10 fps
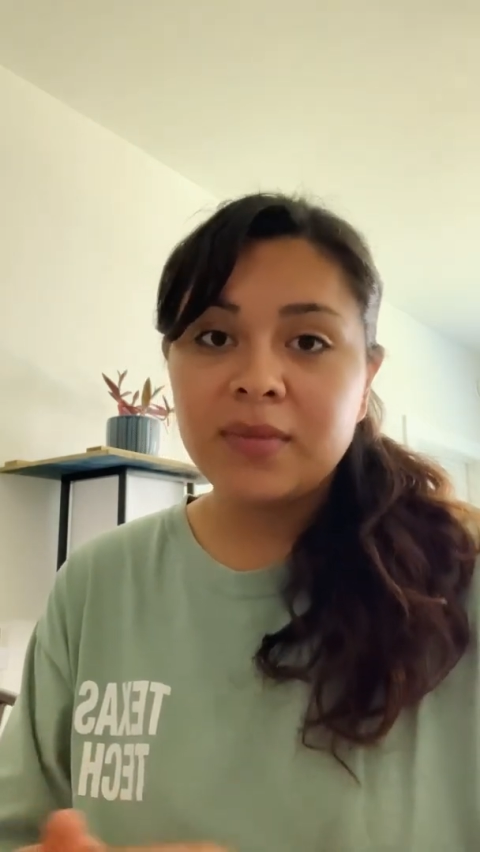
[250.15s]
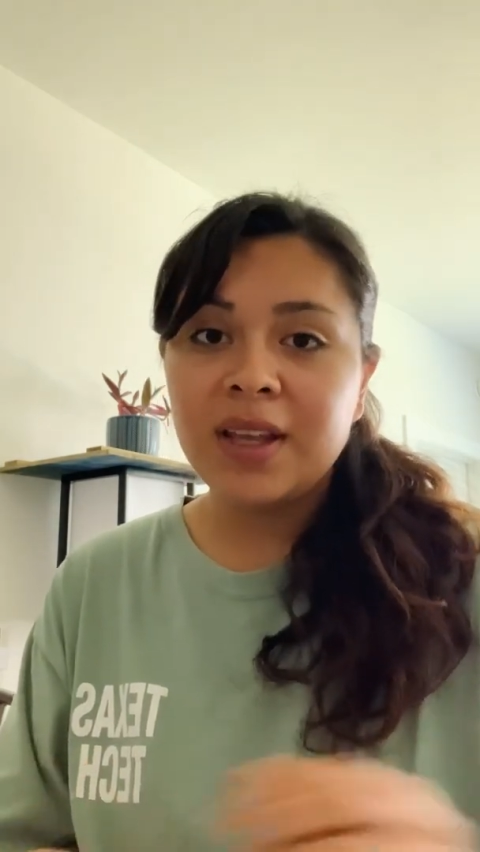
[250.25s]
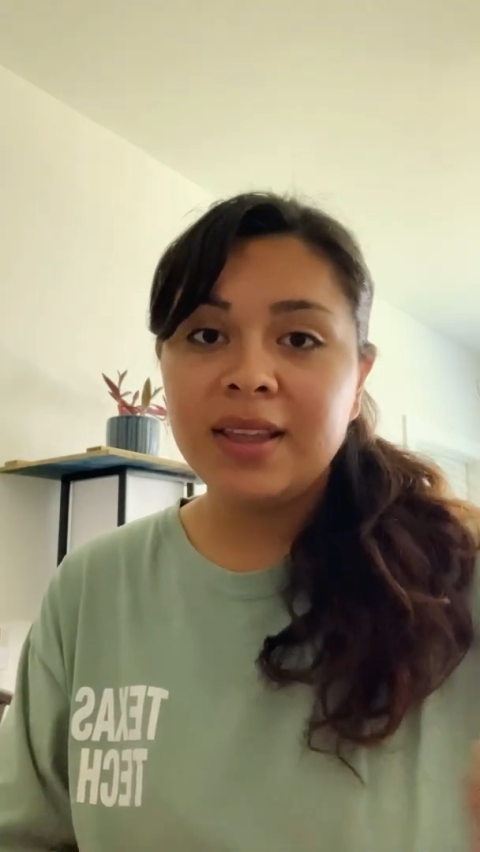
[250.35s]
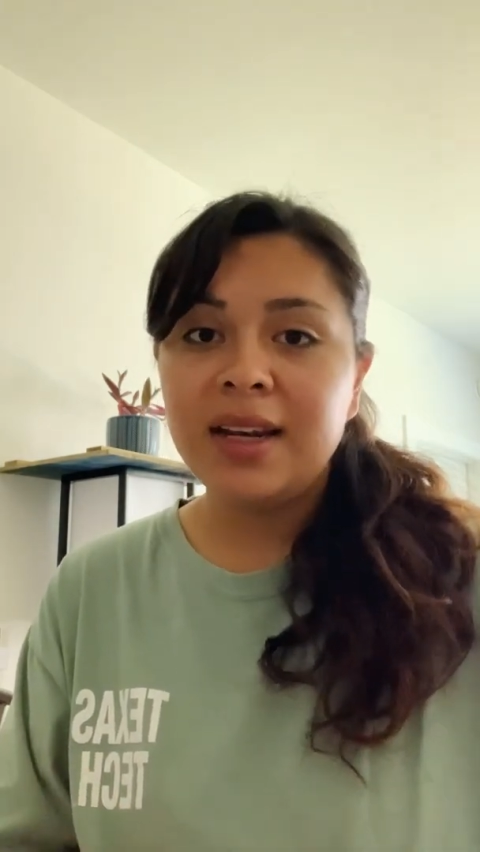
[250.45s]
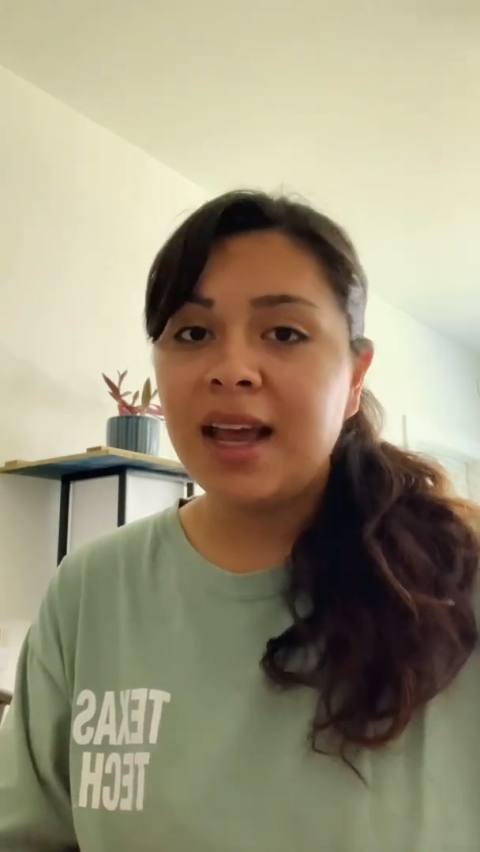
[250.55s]

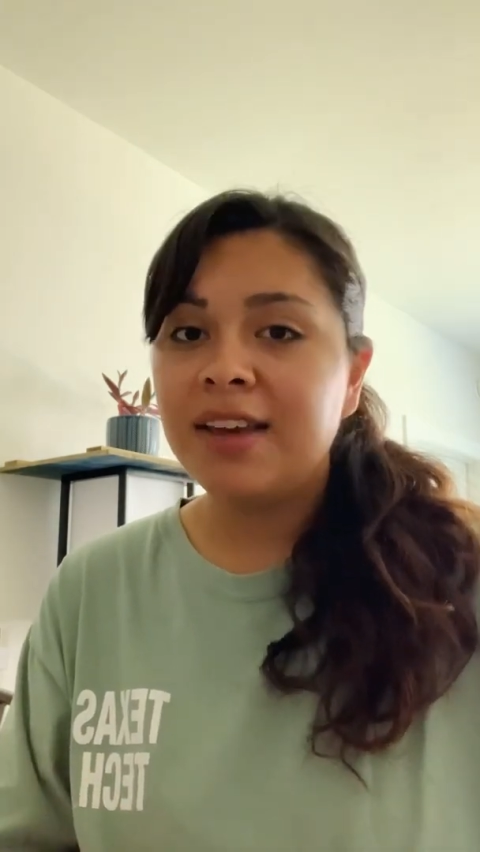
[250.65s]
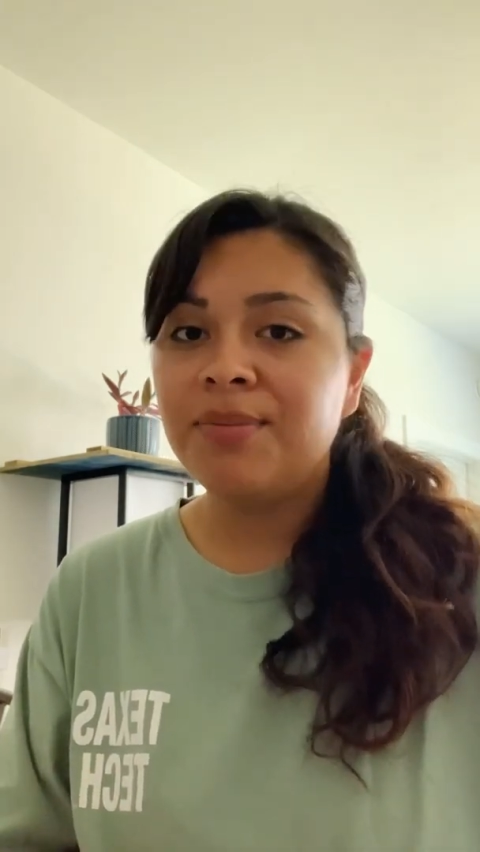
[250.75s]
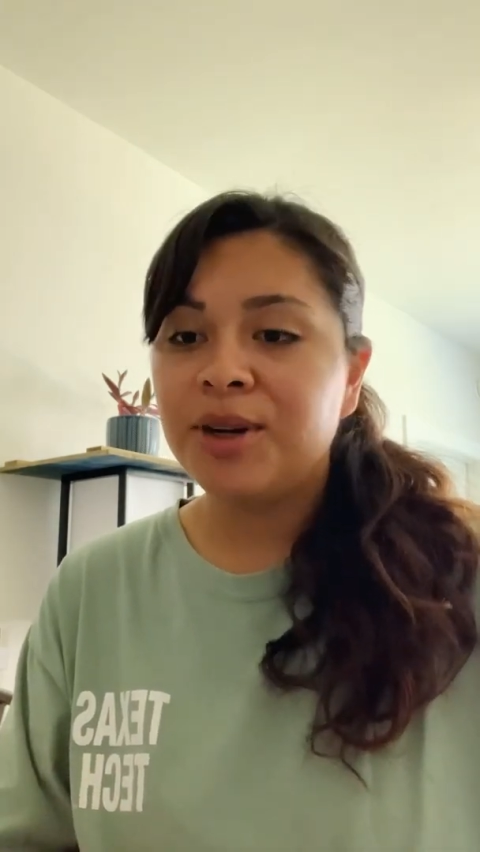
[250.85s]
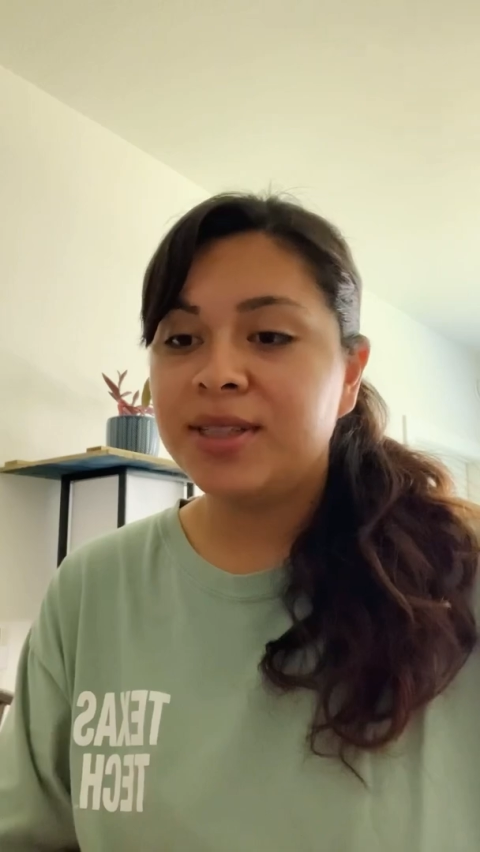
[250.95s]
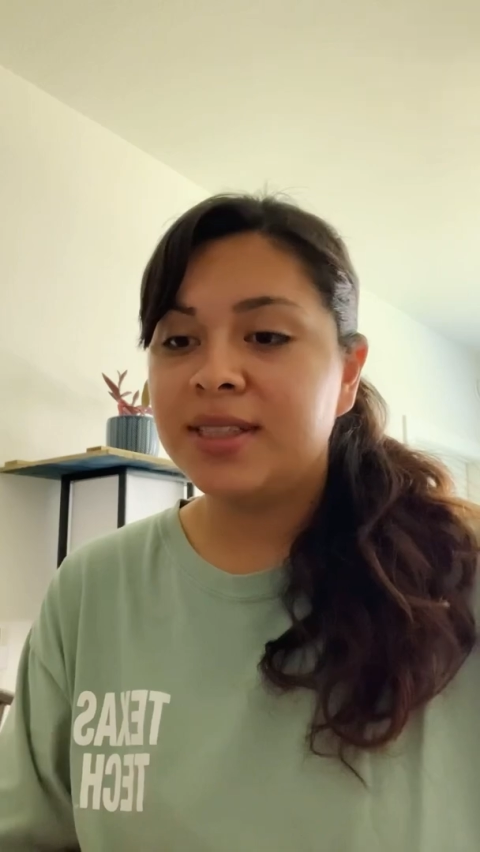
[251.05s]
the naive
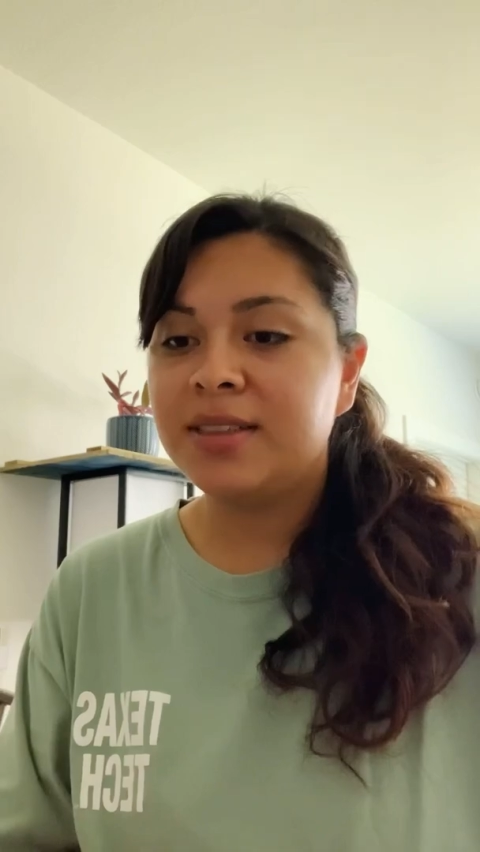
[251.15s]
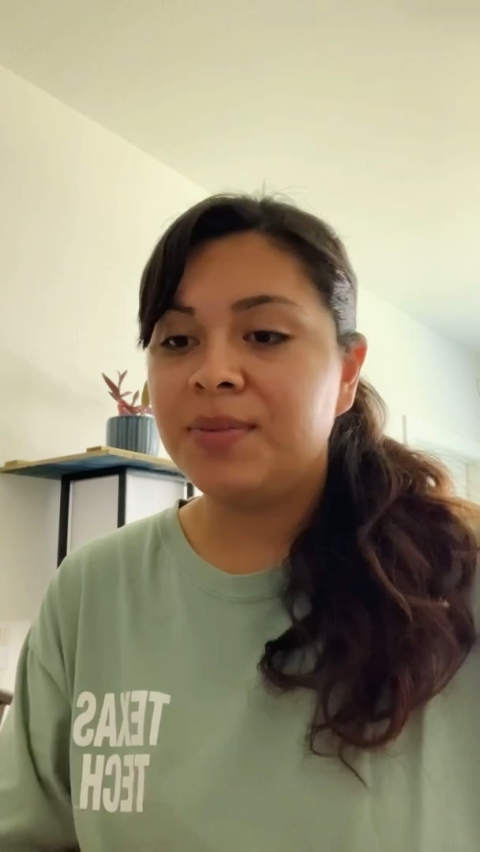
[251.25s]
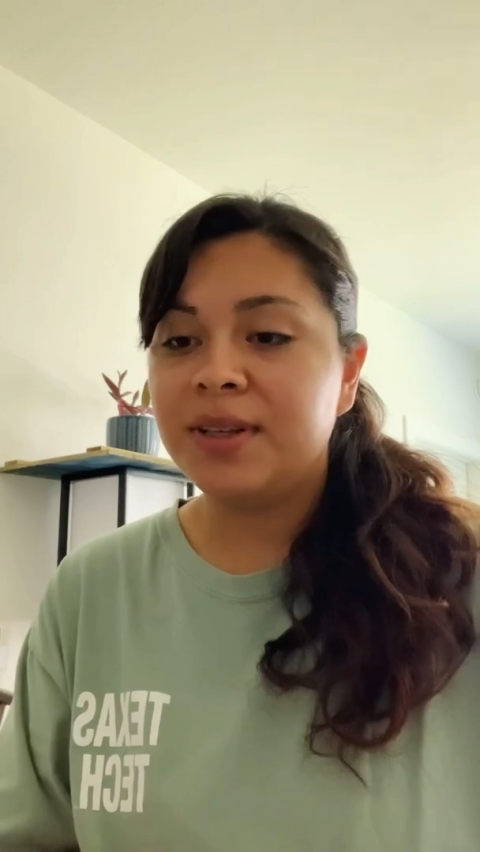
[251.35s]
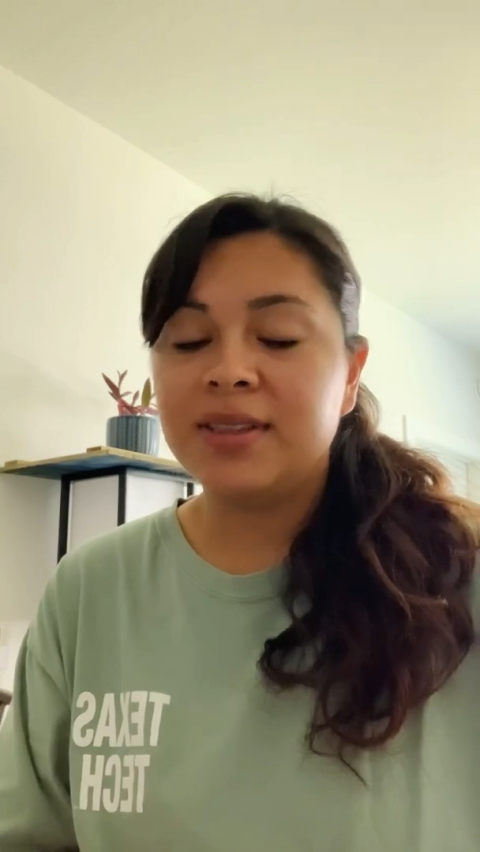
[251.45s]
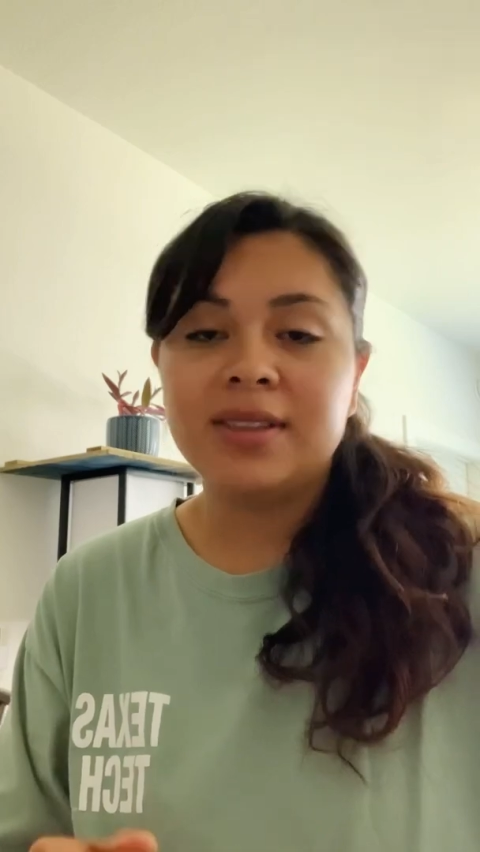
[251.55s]

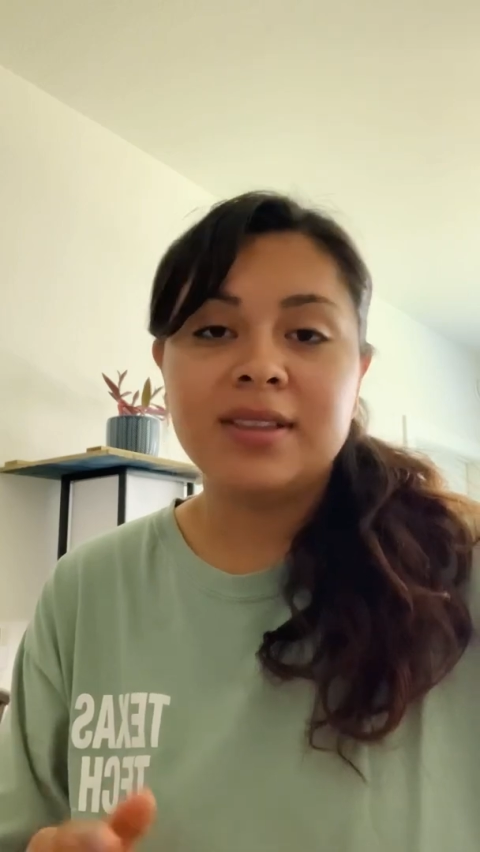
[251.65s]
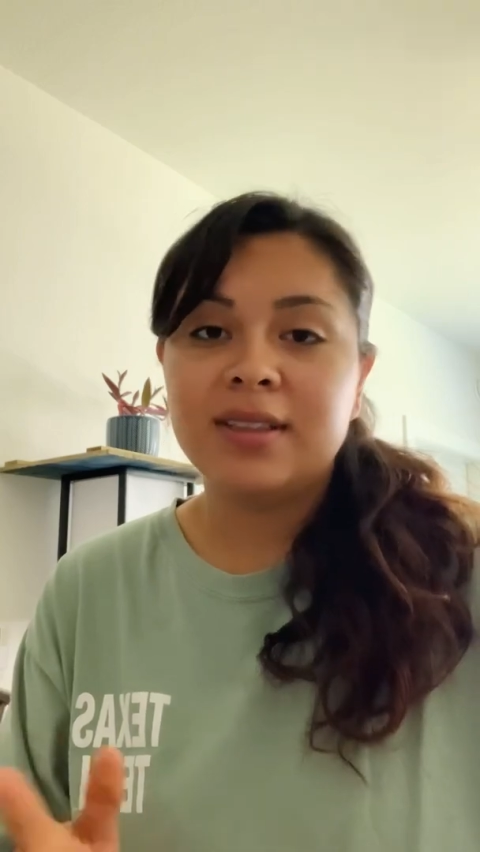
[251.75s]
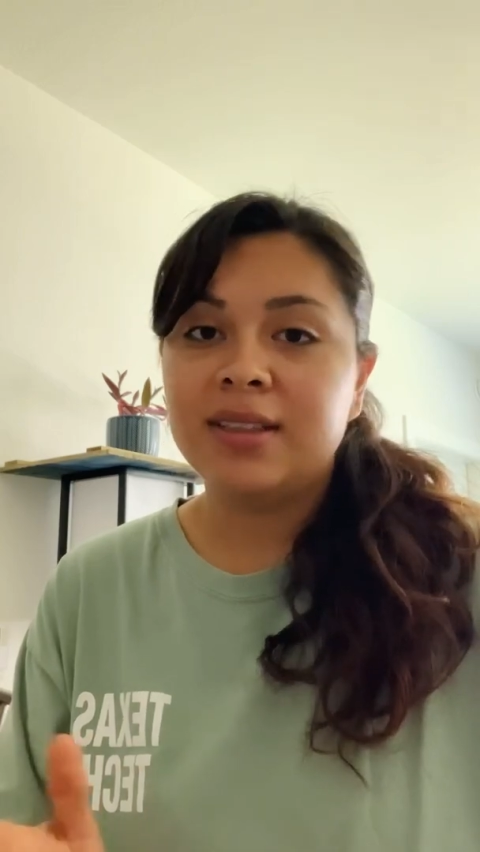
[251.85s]
participants